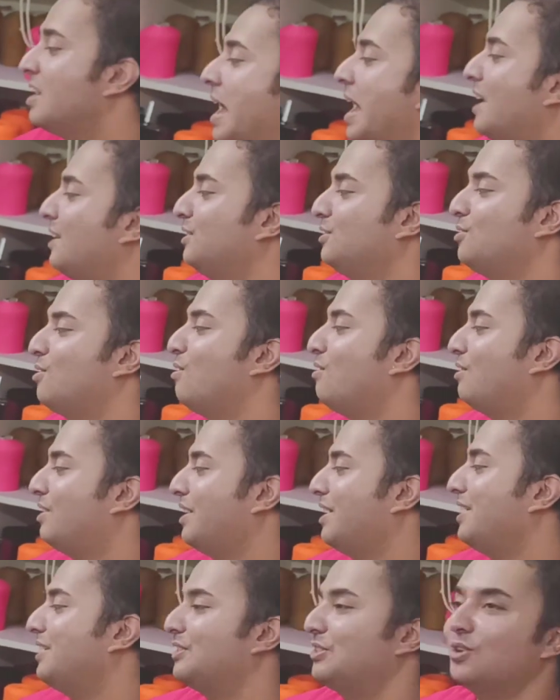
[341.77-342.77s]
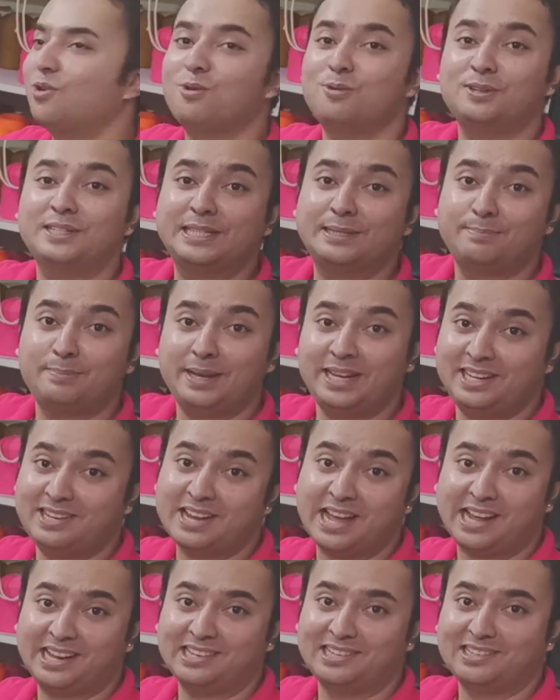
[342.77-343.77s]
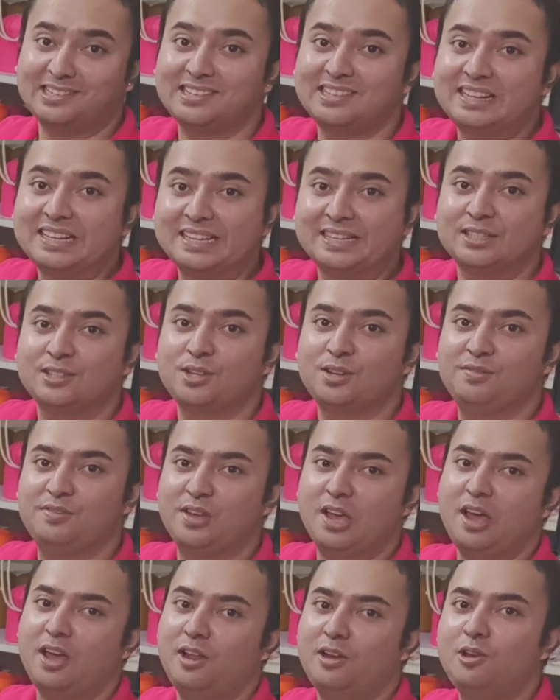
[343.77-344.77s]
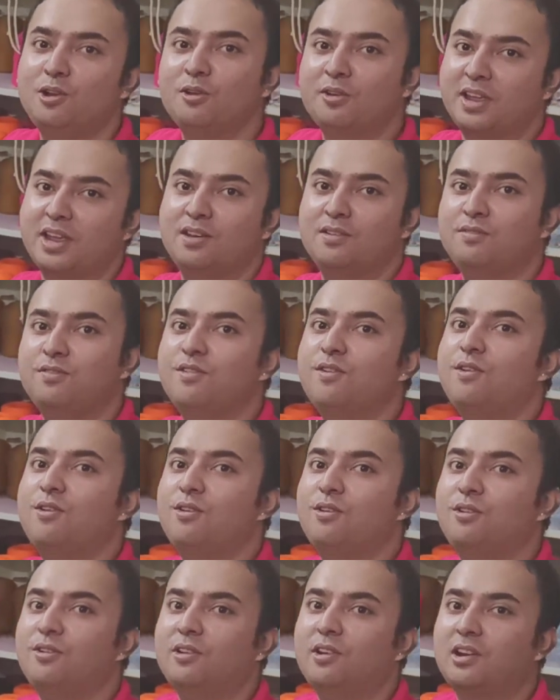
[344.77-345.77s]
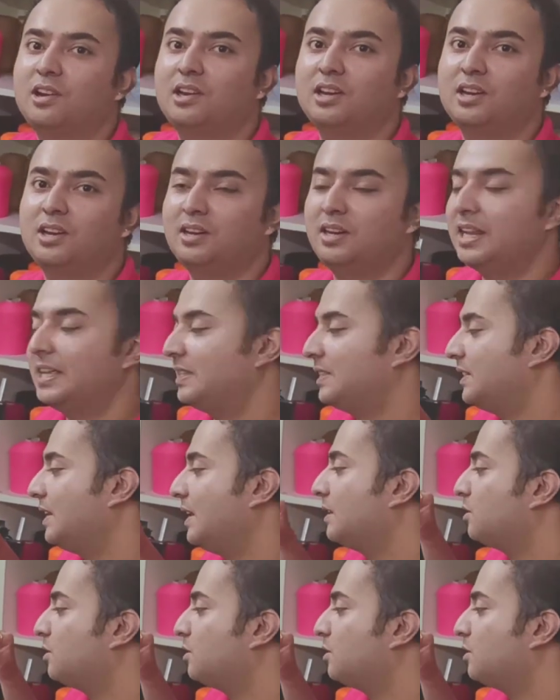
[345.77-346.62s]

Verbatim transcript: has got its own speed dial. So if you are looking for, uh, let's say,